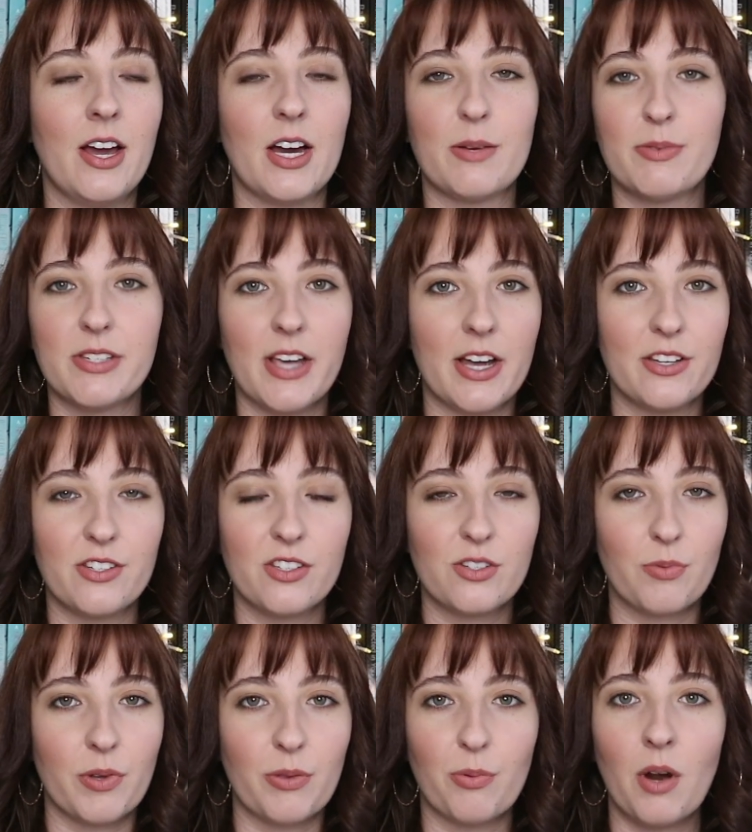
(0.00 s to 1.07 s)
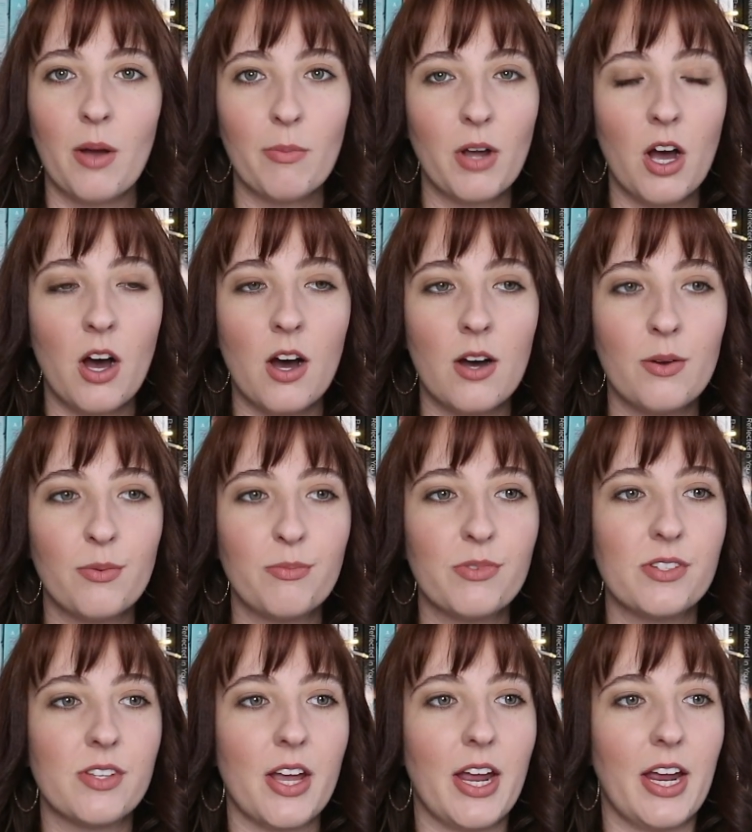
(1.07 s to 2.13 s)
obsessed with rom
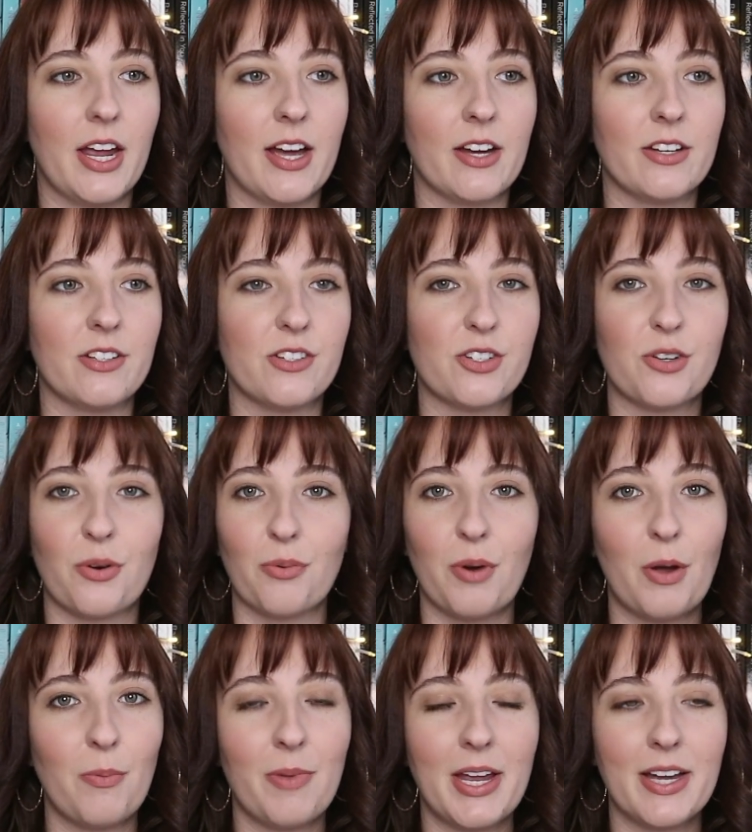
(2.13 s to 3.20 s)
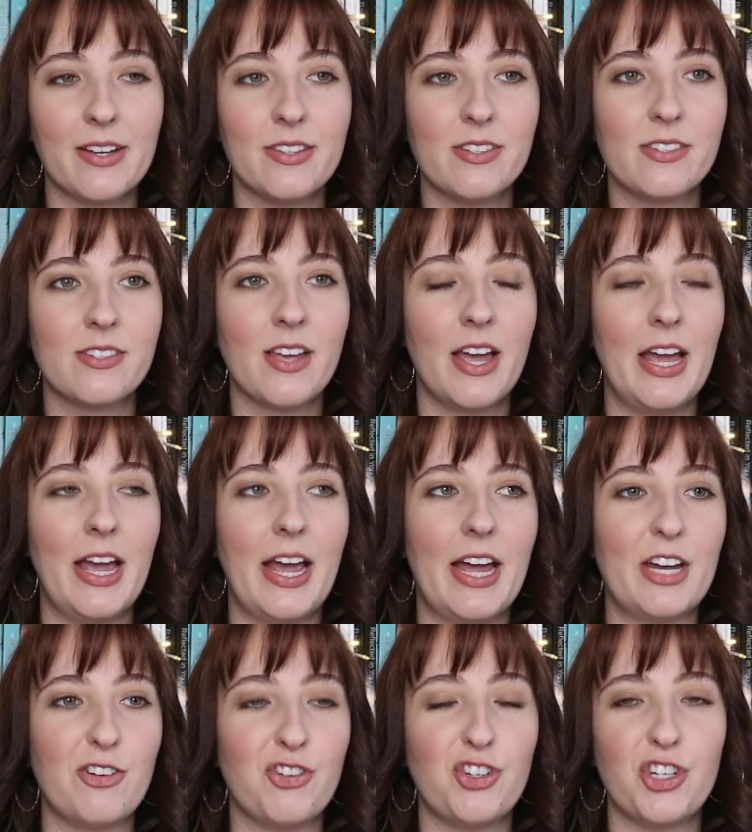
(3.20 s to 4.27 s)
coms and romance
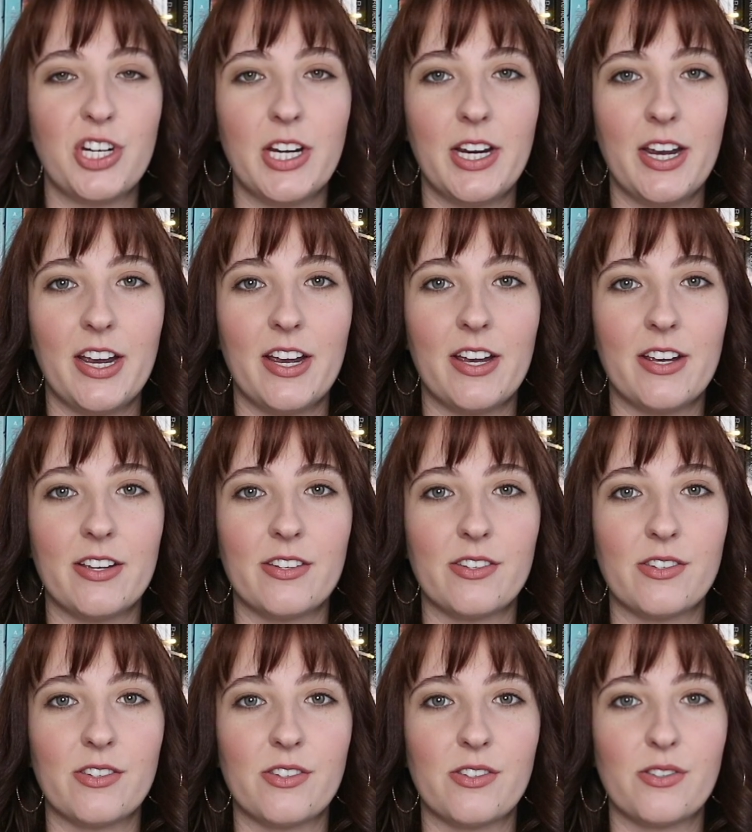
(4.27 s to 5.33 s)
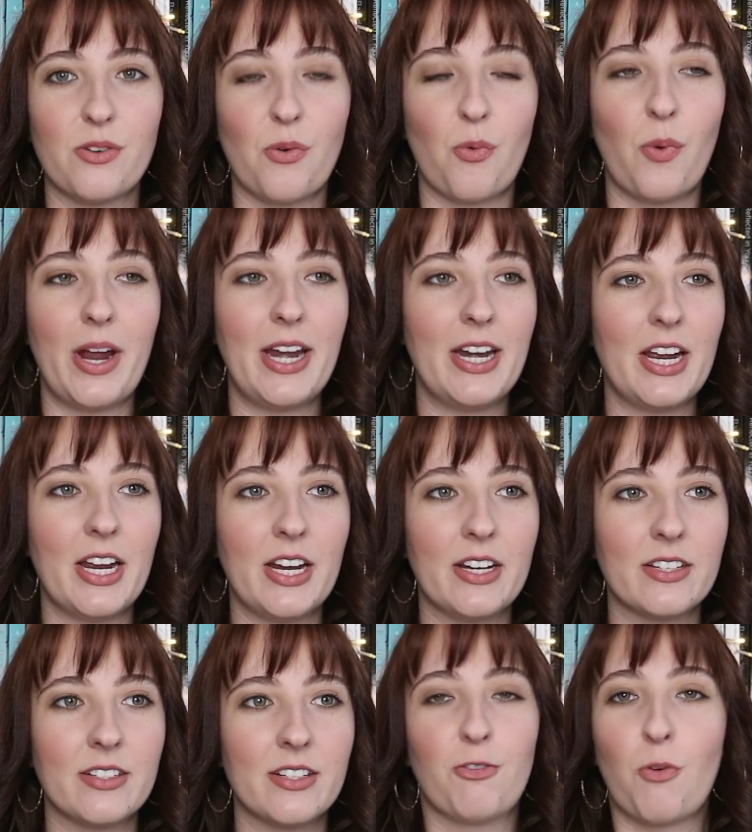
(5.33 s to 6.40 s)
and she is
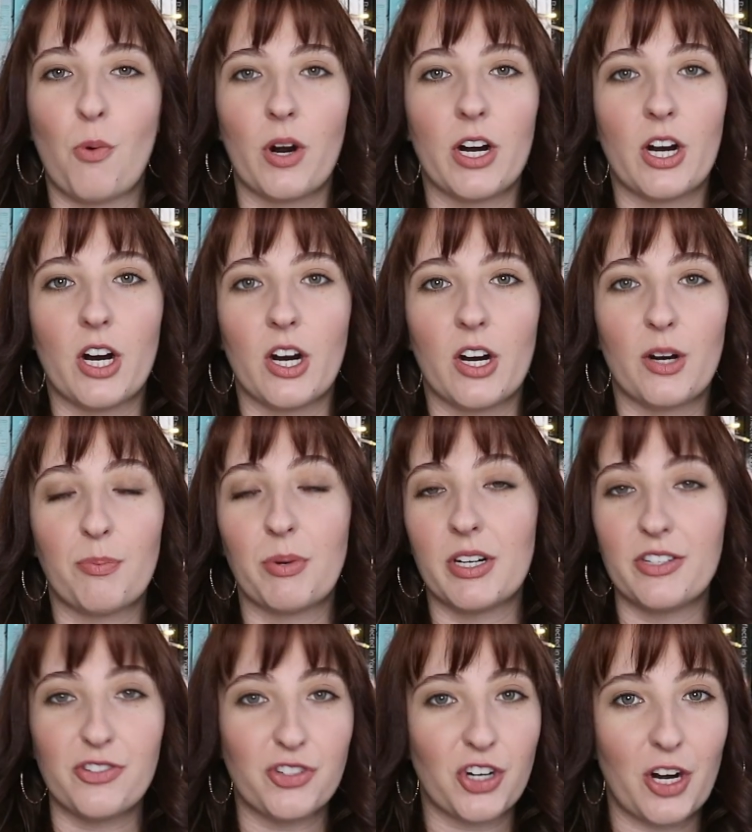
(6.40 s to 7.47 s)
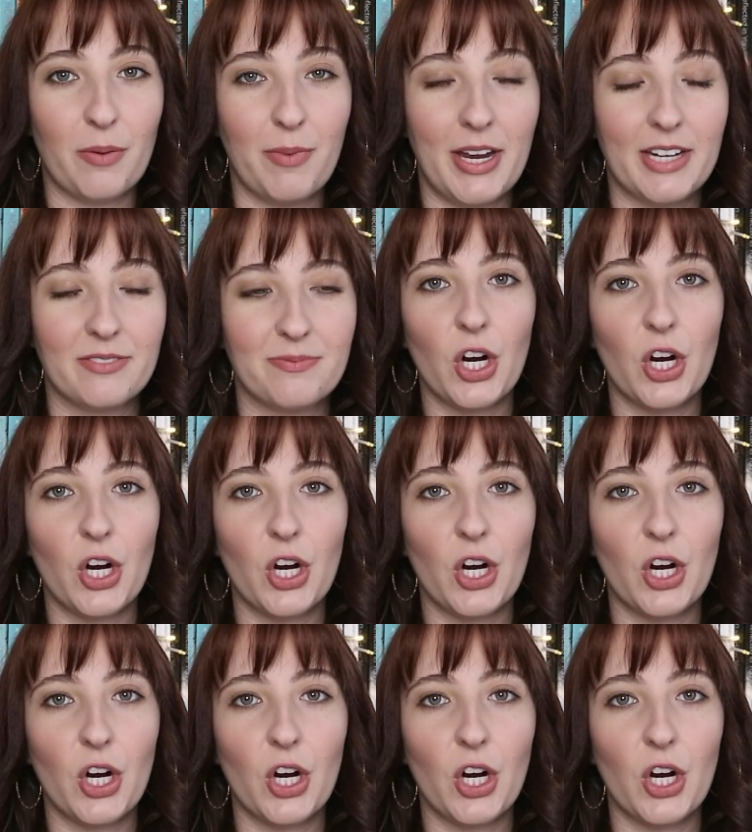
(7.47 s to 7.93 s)
waiting for her Prince Charming.